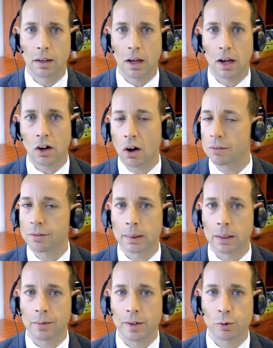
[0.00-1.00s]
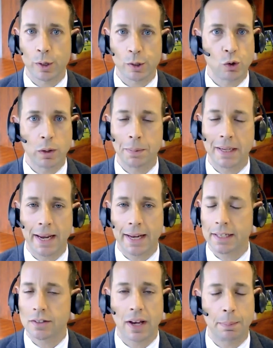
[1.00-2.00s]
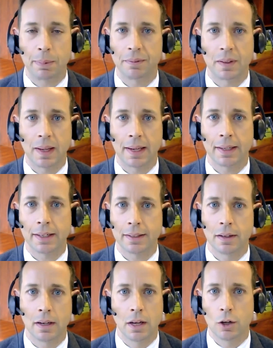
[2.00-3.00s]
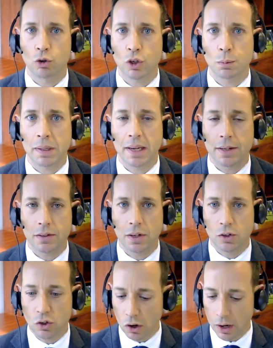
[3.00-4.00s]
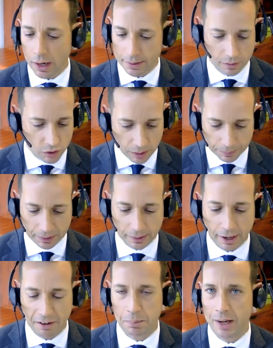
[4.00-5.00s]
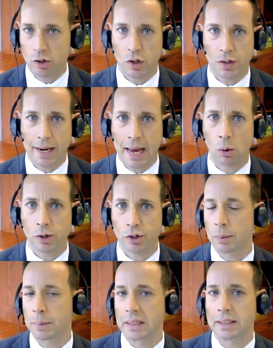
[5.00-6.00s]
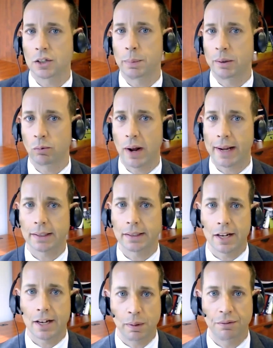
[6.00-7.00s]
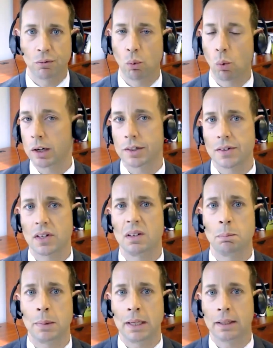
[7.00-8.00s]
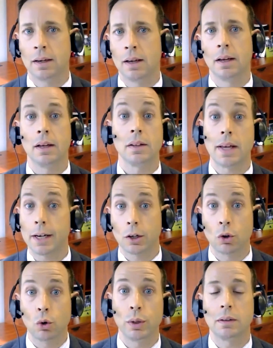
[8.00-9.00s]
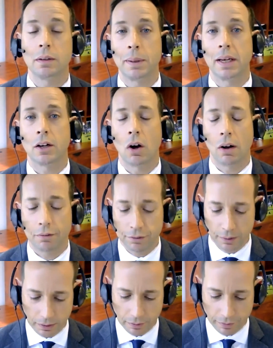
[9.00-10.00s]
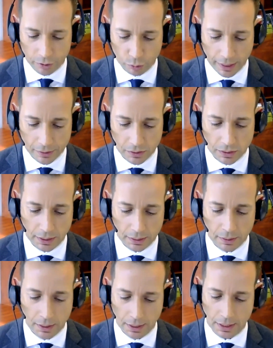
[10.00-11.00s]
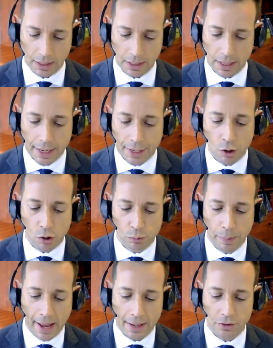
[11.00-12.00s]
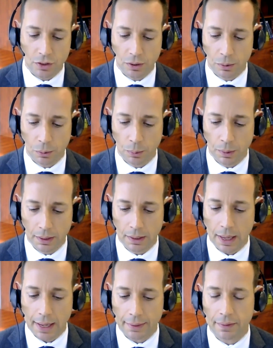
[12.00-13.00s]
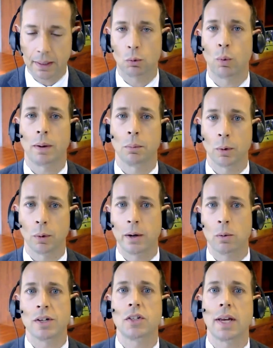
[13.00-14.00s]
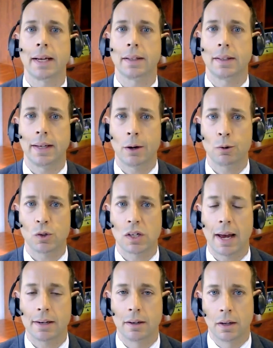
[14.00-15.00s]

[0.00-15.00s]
a conflict of interest could be any type of thing. And just because it's not something that I've mentioned now or something that's been recognized before doesn't mean that it couldn't be a conflict of interest. And it goes back to, I think, what Maria was saying at the outset,